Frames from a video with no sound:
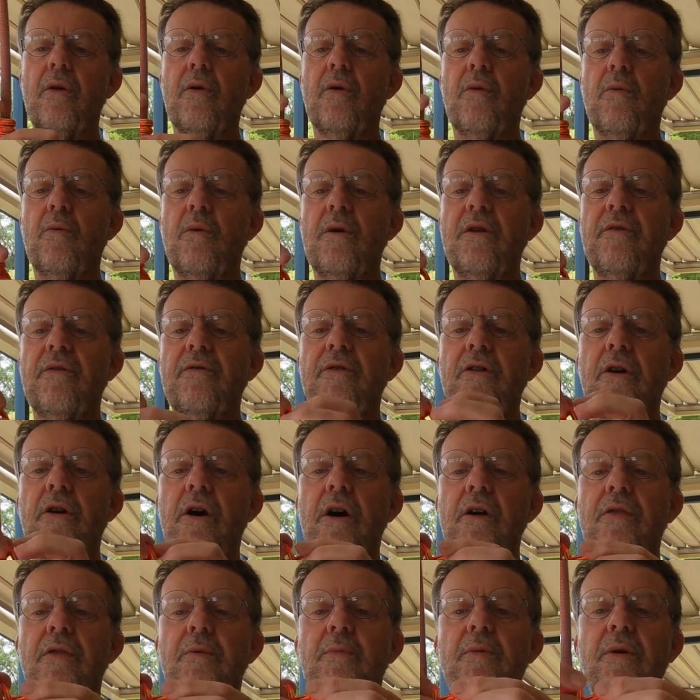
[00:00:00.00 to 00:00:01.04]
When you've
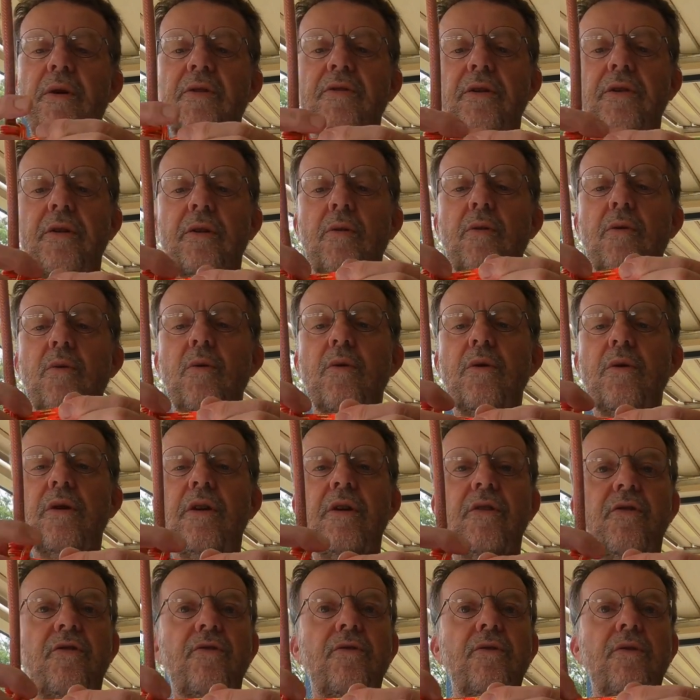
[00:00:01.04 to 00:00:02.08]
tied the prusik cord,
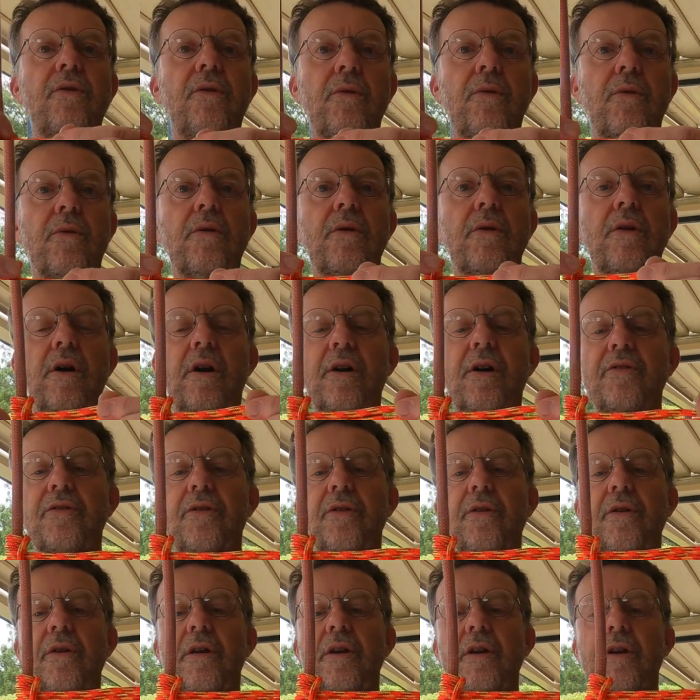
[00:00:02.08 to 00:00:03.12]
it should look nice
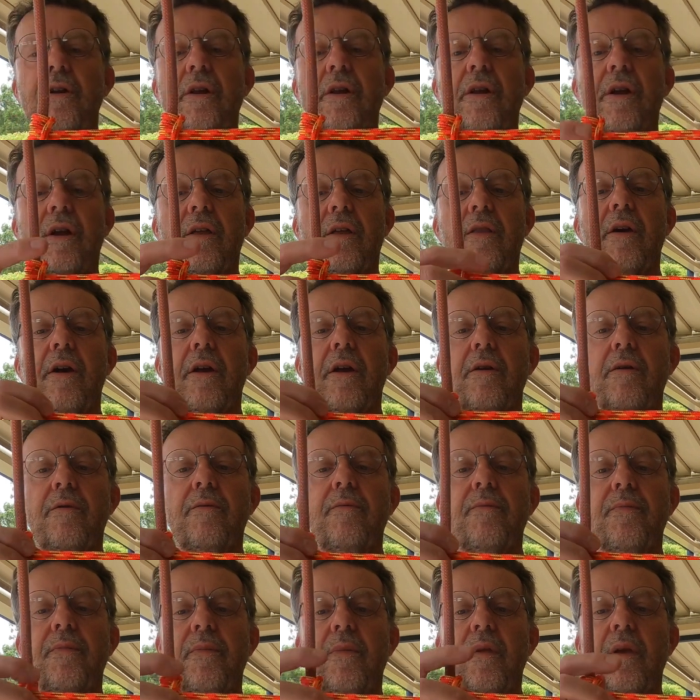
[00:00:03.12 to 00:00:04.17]
and neat like that.
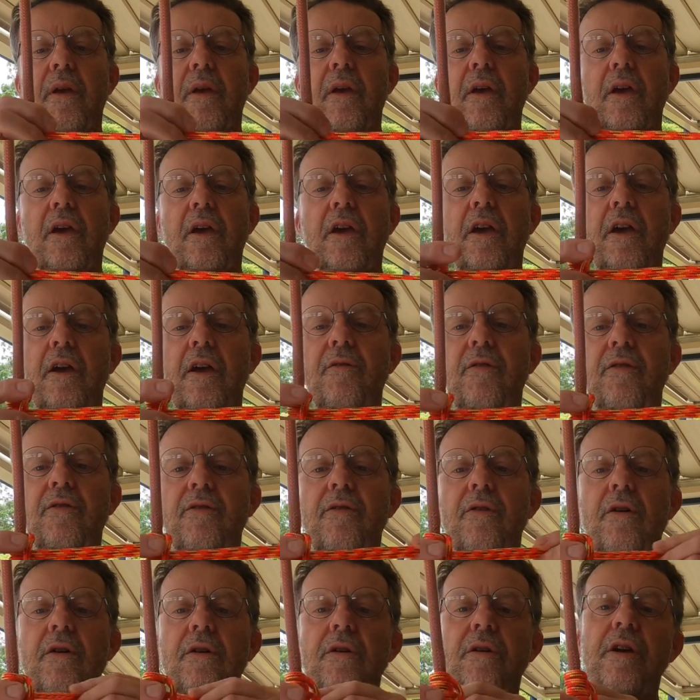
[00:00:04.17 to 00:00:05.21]
If it's
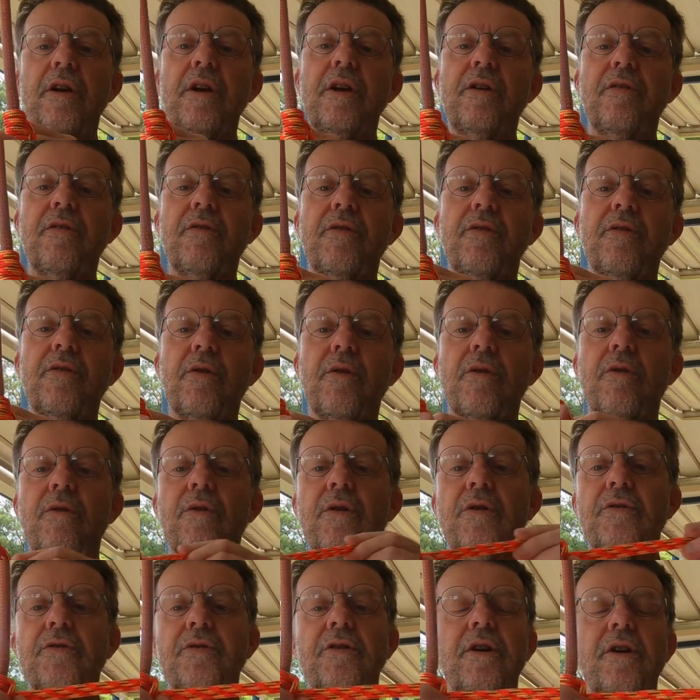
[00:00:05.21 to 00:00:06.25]
not neat, if it's not
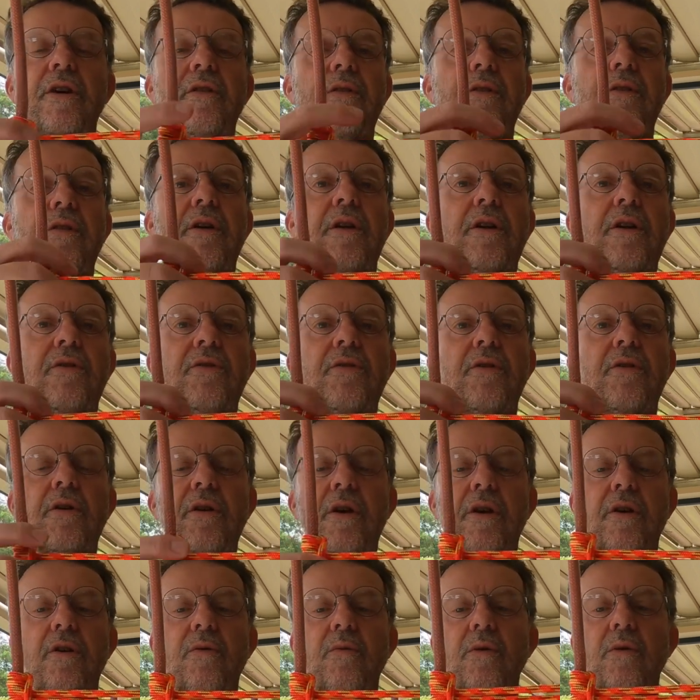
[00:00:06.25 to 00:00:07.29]
crossed over, then it's not
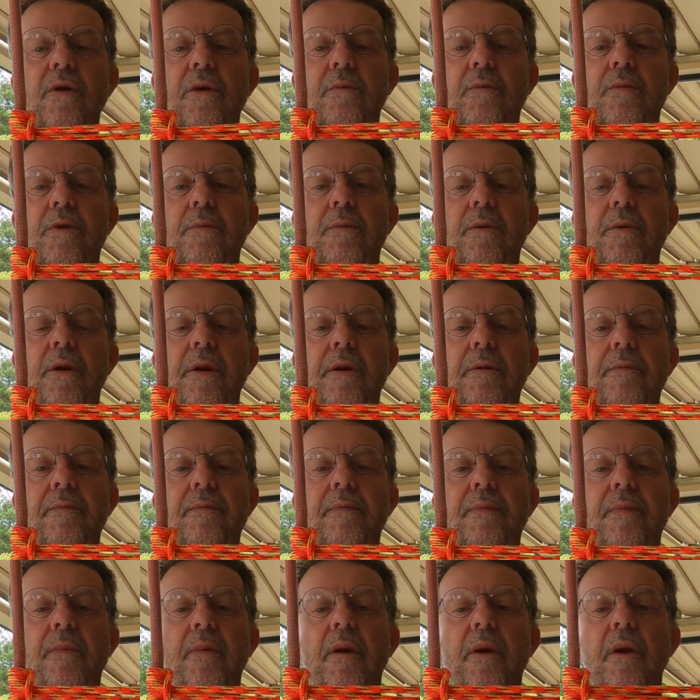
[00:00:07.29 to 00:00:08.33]
going to work properly.
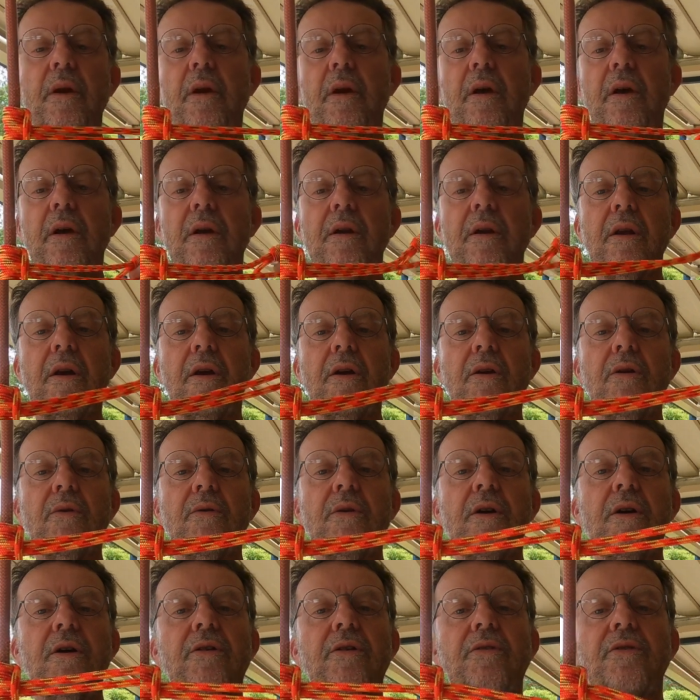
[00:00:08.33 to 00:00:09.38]
Now, you'll
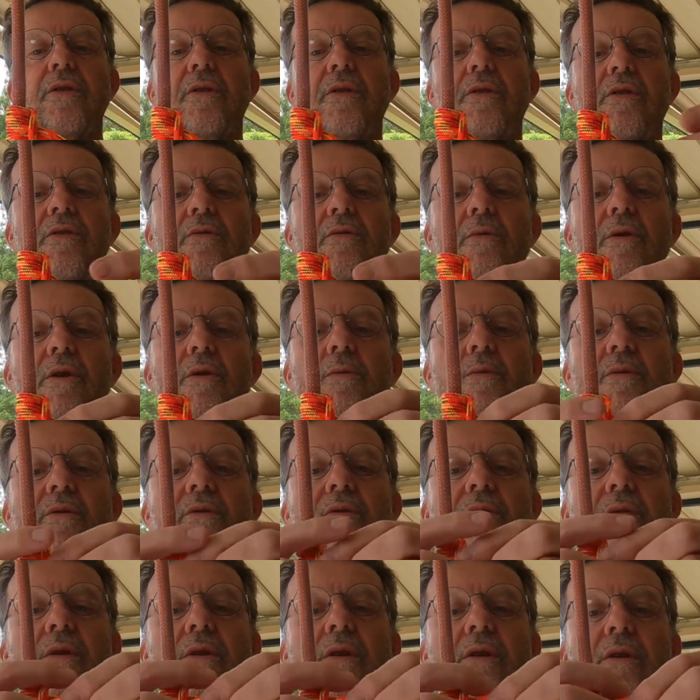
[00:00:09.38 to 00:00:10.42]
notice that this rope is
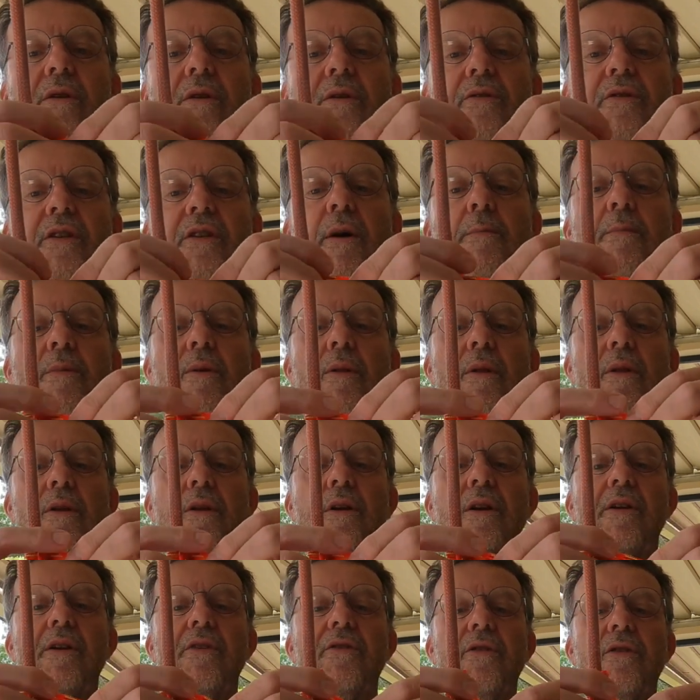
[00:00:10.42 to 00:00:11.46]
very supple and
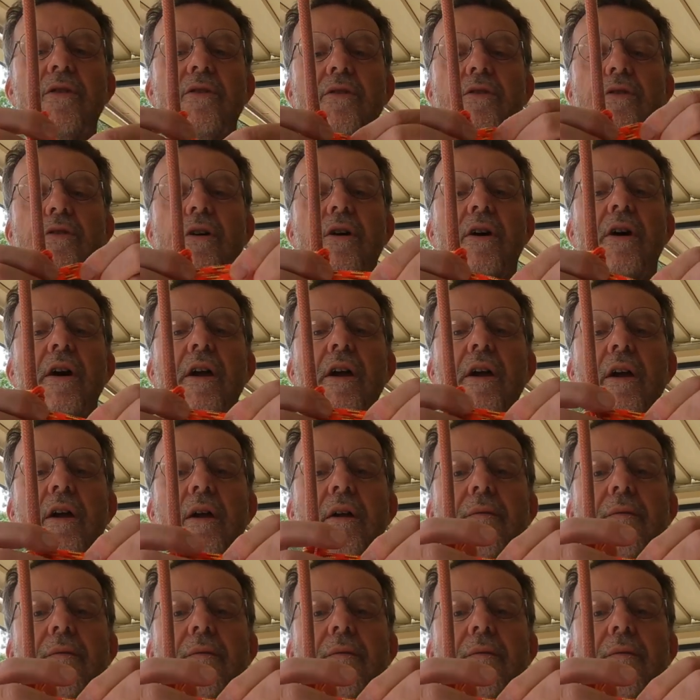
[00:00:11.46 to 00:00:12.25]
easy to tie.